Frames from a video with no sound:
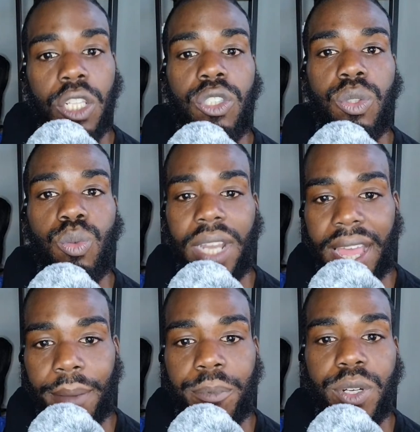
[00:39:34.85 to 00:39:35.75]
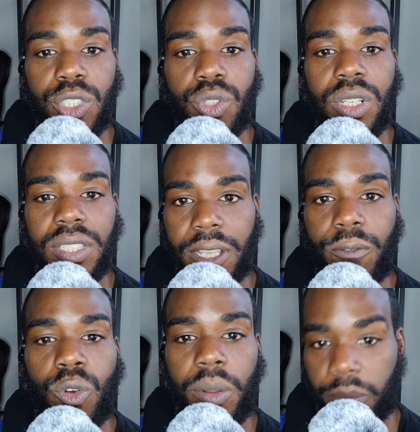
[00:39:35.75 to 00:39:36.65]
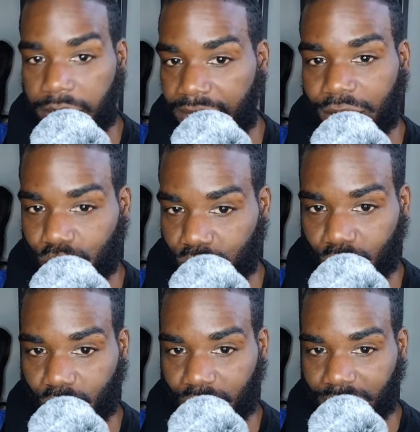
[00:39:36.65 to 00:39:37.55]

to not put yourself on a pedestal